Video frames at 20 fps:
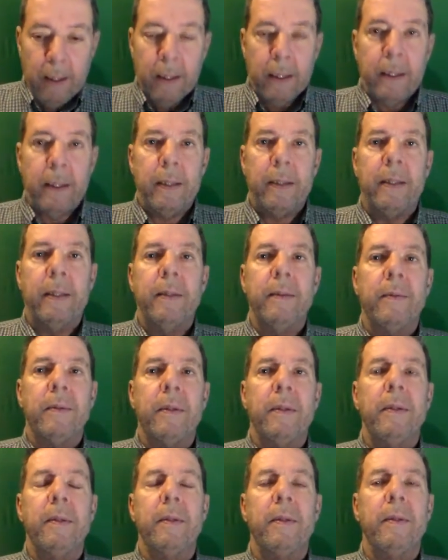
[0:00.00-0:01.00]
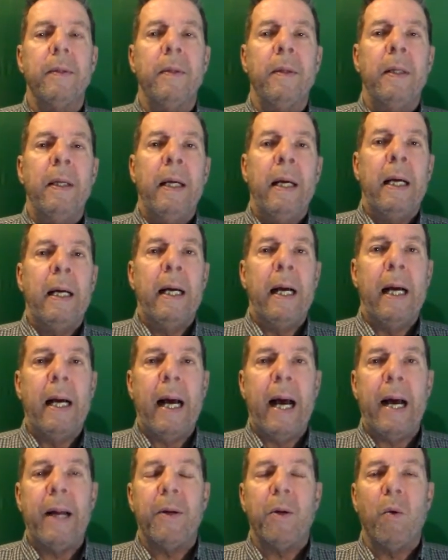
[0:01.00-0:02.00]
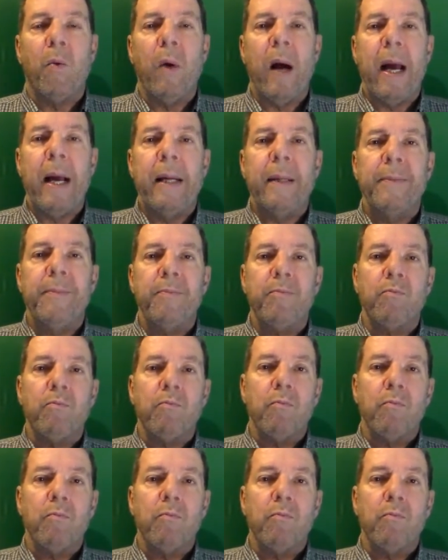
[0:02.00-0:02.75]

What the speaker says: just had to wait,